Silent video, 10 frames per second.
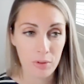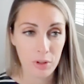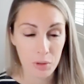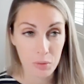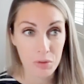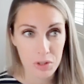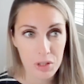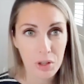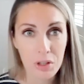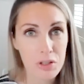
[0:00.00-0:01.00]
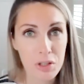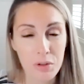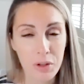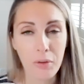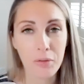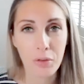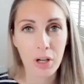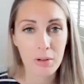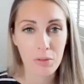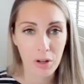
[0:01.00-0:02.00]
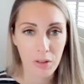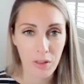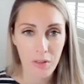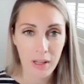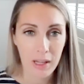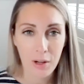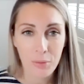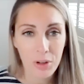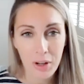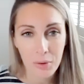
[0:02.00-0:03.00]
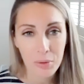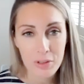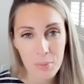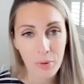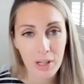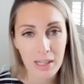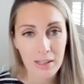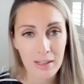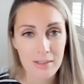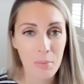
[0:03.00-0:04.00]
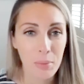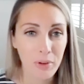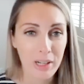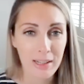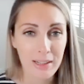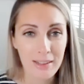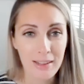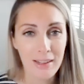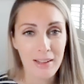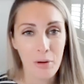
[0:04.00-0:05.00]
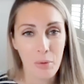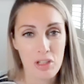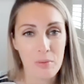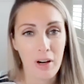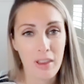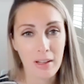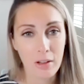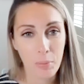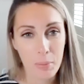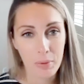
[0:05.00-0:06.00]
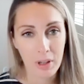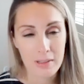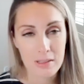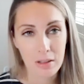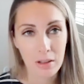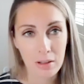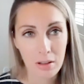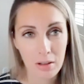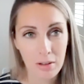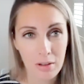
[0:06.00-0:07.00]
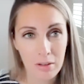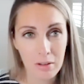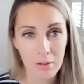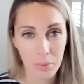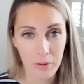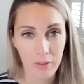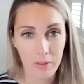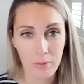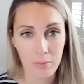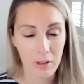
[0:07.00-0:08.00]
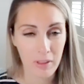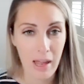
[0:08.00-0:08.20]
you you can you go for it rather than thinking, oh no, what's the point? There's no point. Which is where I think a lot of people get stuck with with